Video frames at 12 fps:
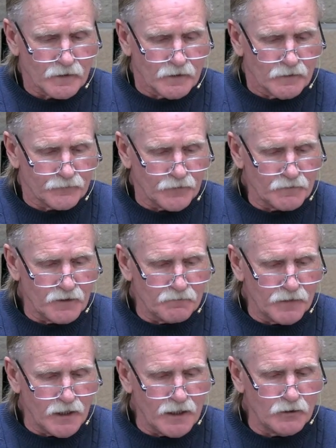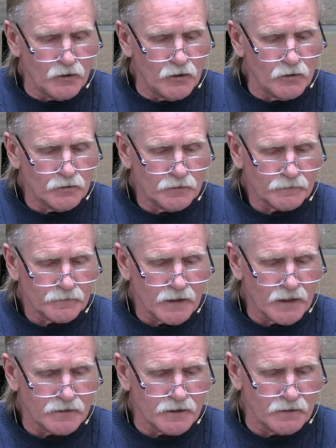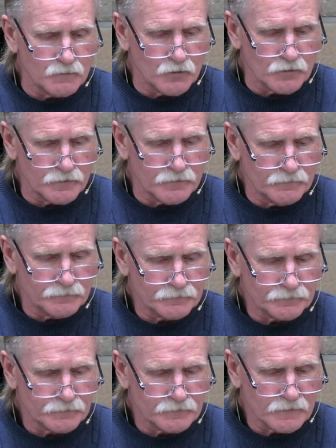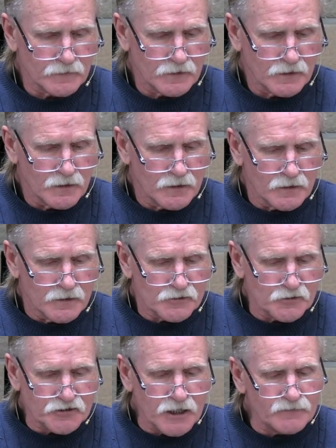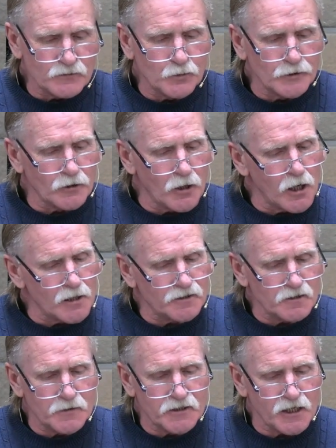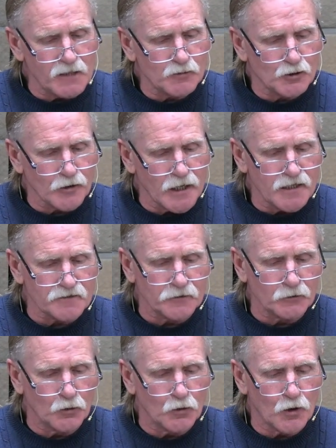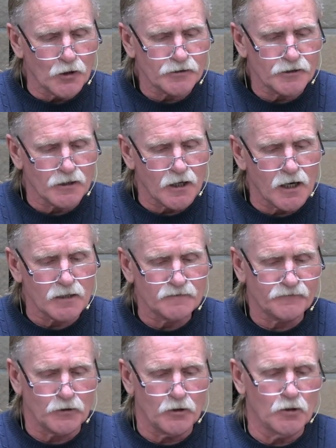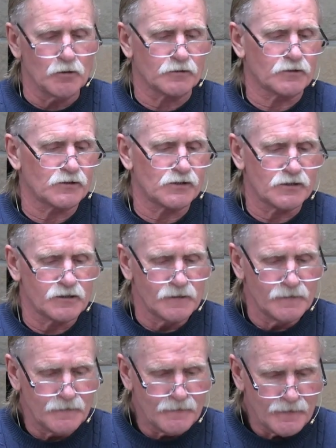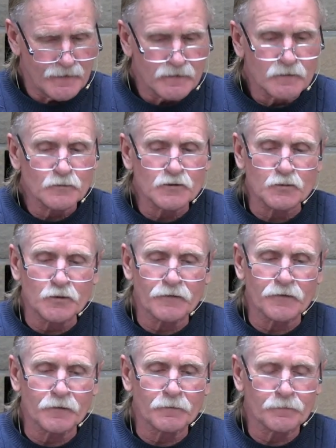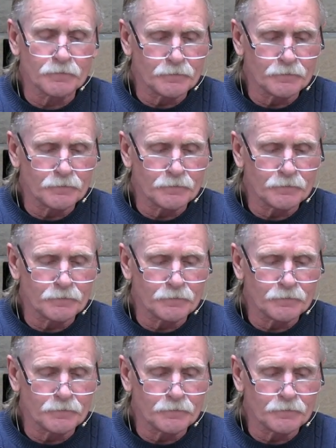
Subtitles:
from the Milo and inward. So David went on and he became great, and the Lord God of hosts was with him.